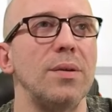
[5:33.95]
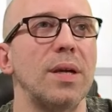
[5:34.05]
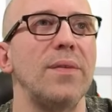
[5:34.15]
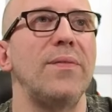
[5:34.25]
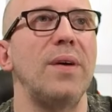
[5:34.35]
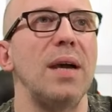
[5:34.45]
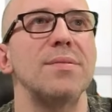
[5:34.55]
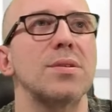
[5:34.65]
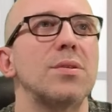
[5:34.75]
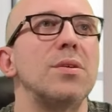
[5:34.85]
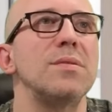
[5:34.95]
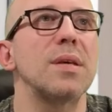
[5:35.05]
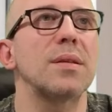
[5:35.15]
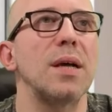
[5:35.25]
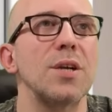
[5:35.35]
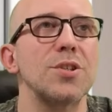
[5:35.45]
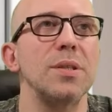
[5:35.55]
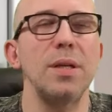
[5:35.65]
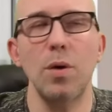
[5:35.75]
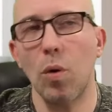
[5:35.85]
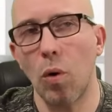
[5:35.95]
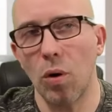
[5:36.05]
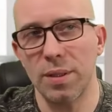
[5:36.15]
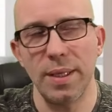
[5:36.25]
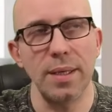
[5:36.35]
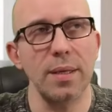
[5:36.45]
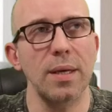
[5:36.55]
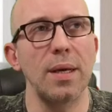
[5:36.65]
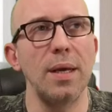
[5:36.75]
you have 5 screws that are actually holding